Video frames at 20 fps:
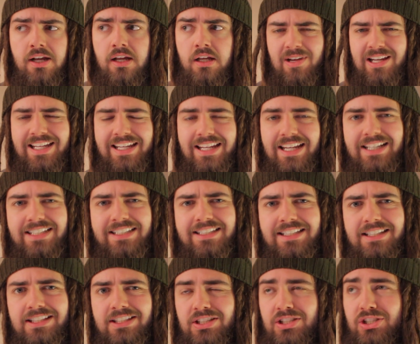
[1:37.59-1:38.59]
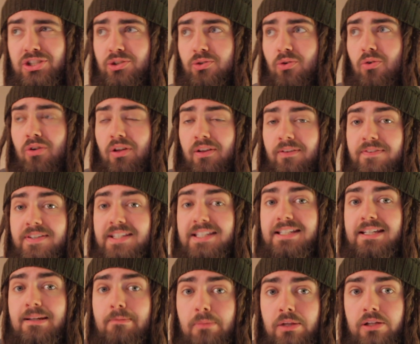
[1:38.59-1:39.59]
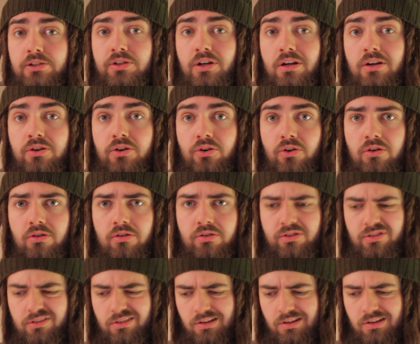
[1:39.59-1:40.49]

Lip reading: I guess this is sort of similar to dirt.